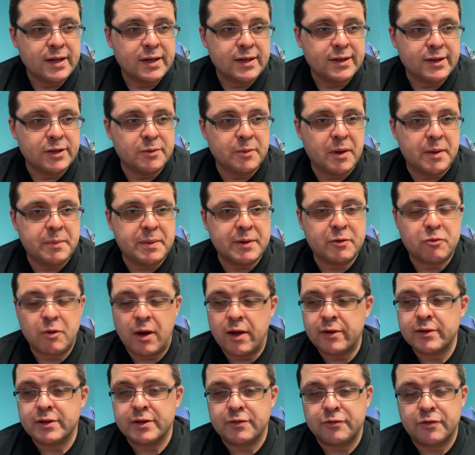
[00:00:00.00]
you may be
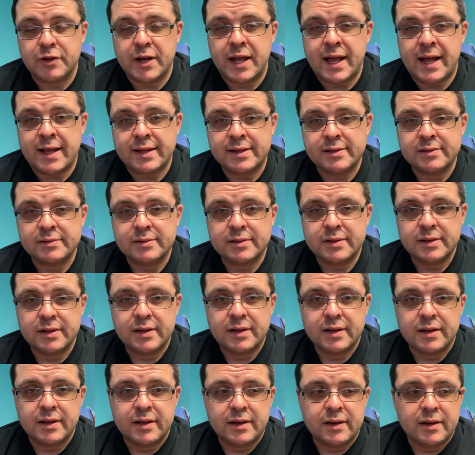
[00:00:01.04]
grounded for that,
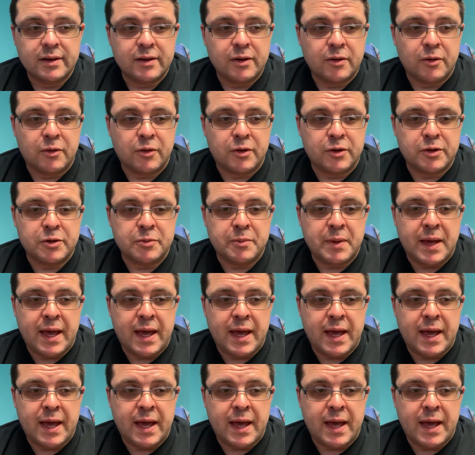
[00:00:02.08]
or you may